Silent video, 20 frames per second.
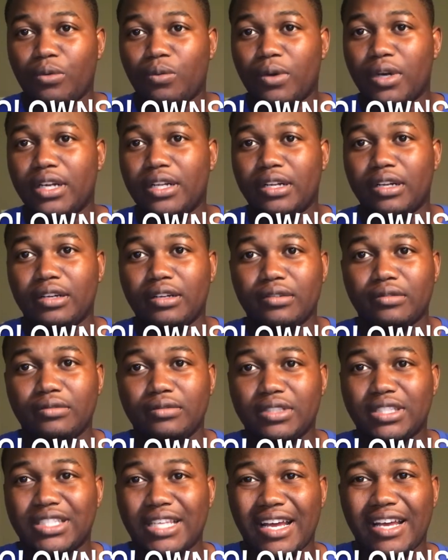with a
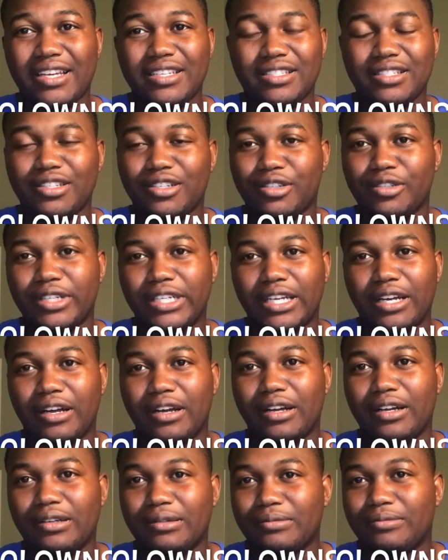science degree. Uh,
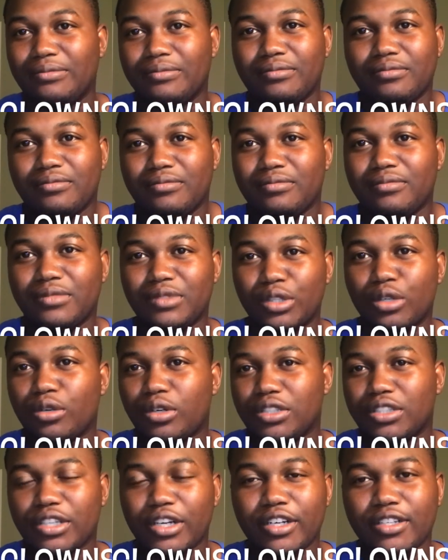
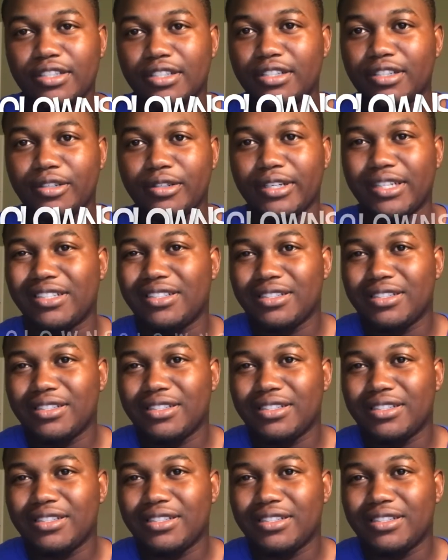neurosurgeon degree.